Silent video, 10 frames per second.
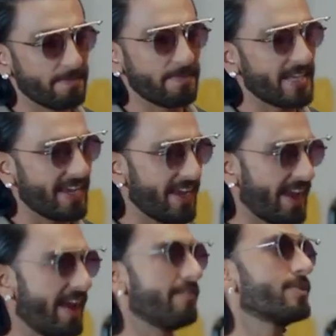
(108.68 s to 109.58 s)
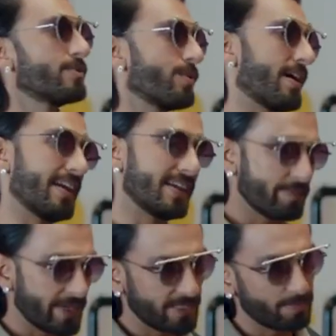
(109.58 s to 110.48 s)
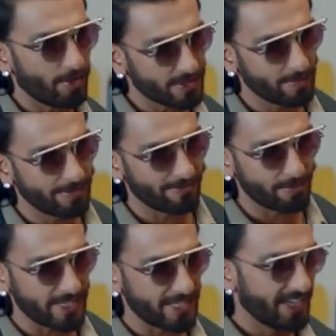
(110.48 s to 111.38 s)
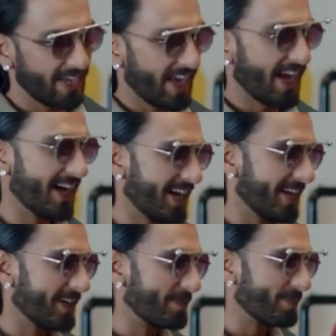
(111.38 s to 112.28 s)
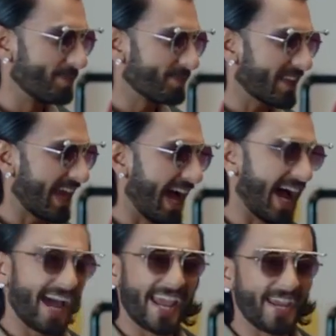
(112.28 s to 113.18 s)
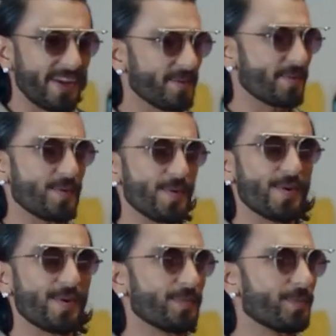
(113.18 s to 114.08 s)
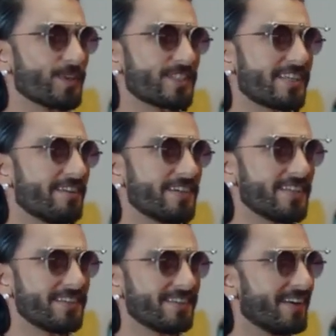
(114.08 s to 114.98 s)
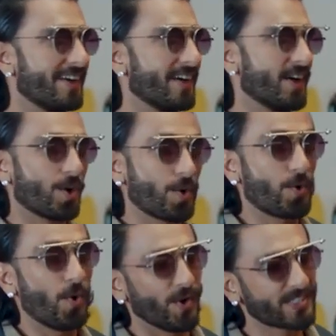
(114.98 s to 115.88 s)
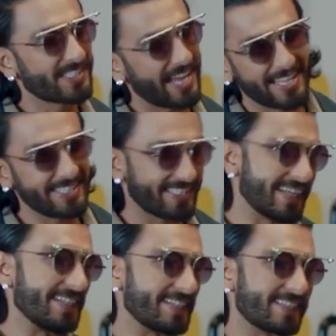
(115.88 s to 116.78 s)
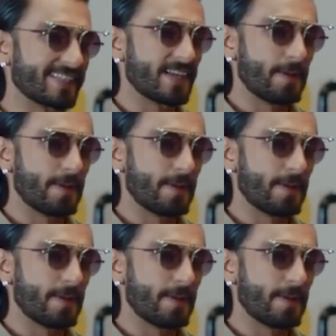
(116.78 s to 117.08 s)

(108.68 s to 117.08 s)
NBA ever so kindly made it possible for me. Um, I was given courtside seats.